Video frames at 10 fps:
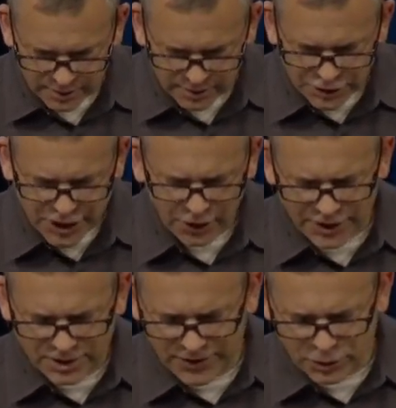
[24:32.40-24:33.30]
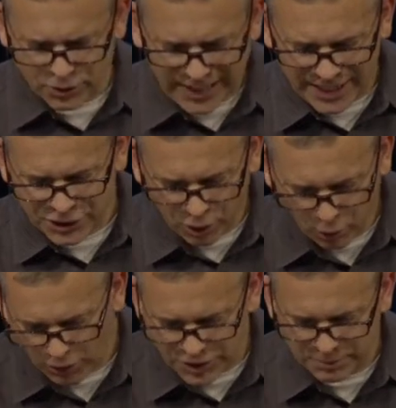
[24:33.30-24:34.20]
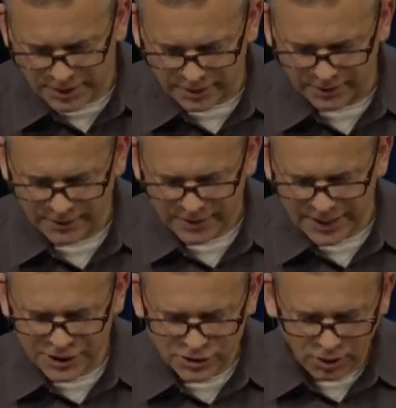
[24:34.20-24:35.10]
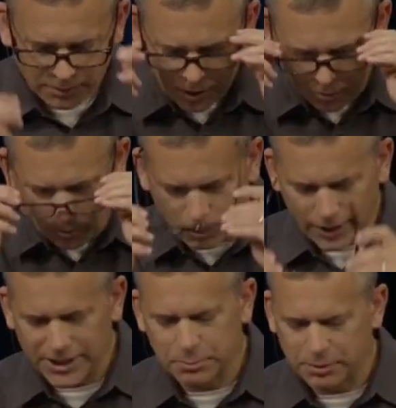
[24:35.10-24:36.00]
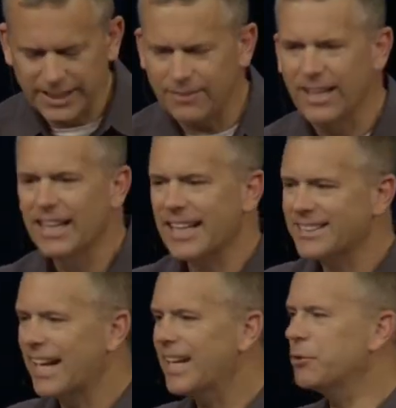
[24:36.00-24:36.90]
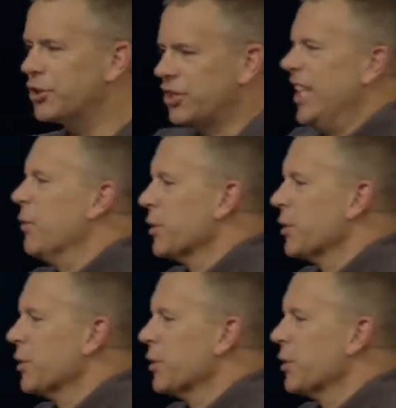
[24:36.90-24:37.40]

the chariots of Israel and its horsemen, and he saw him no more. And it's believed, that's not him just seeing